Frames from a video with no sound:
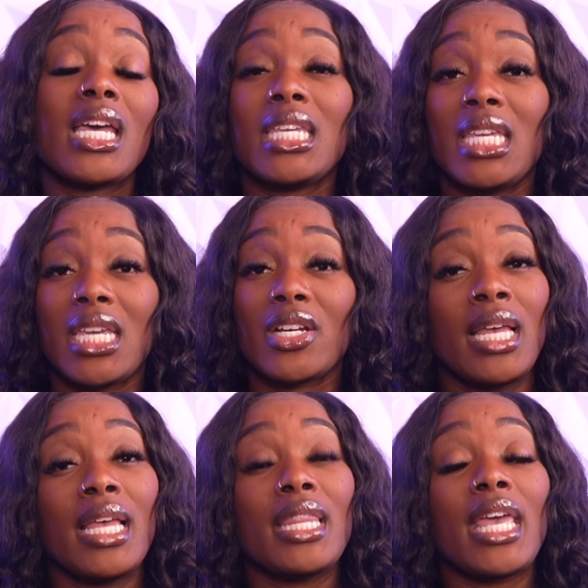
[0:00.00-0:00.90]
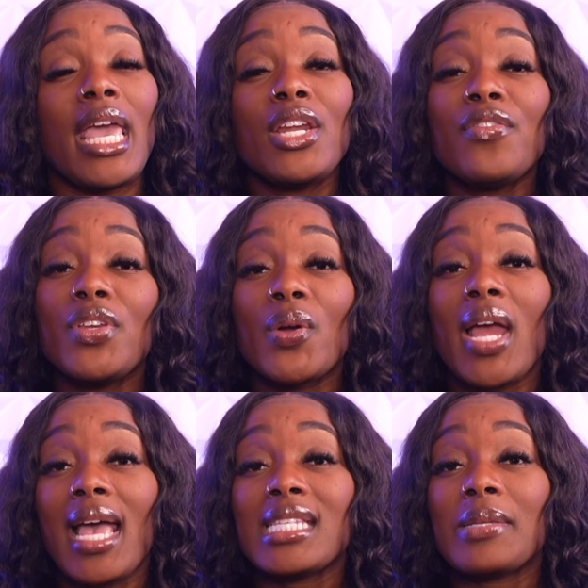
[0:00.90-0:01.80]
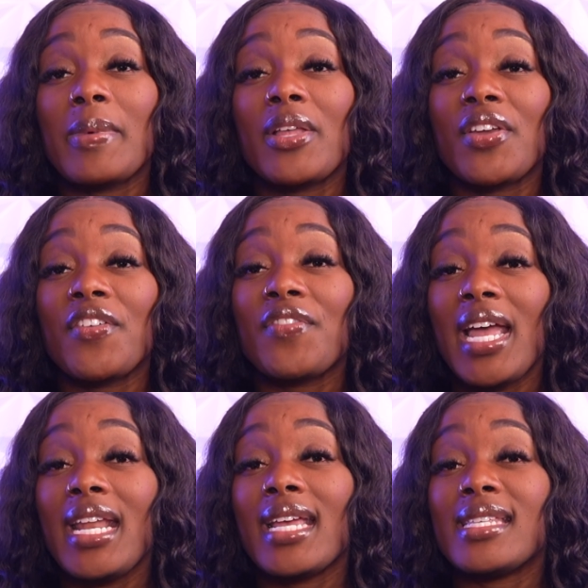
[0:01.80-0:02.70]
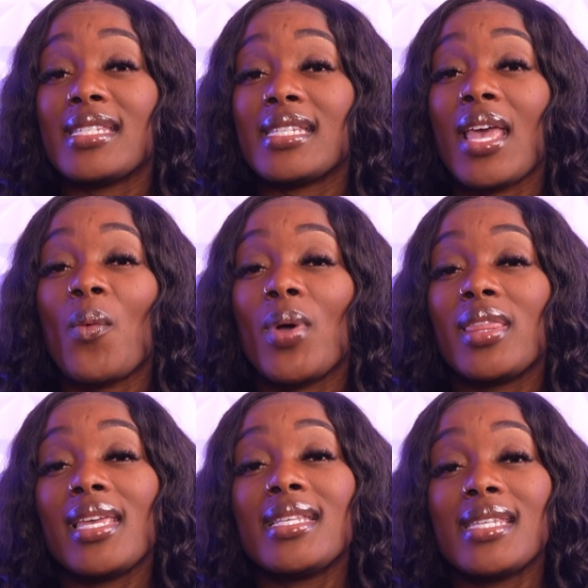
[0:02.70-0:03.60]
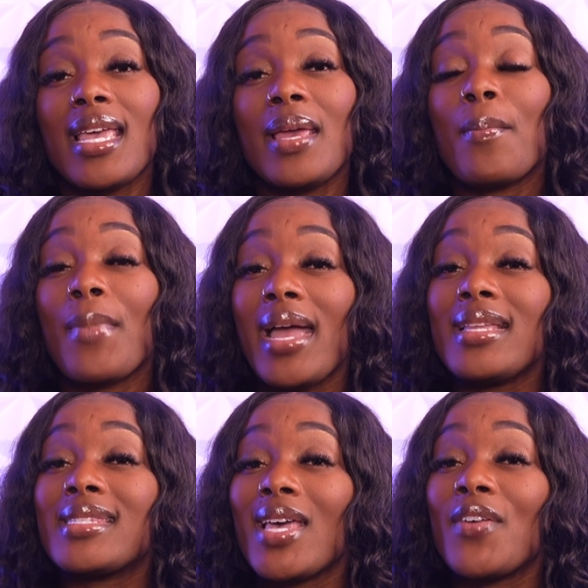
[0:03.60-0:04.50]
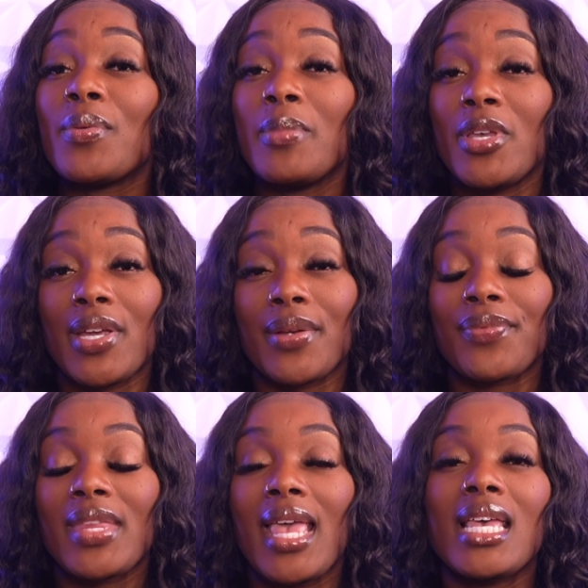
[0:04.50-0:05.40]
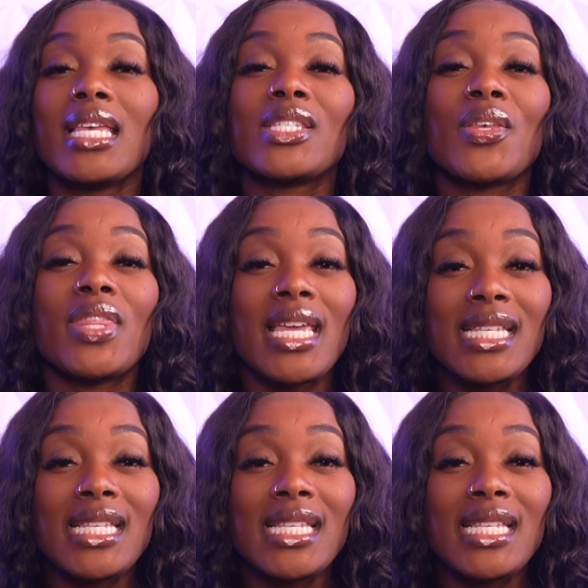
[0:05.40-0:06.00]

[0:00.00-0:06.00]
a year. The interviewer asked them about their finances, and what they said might sound familiar. So they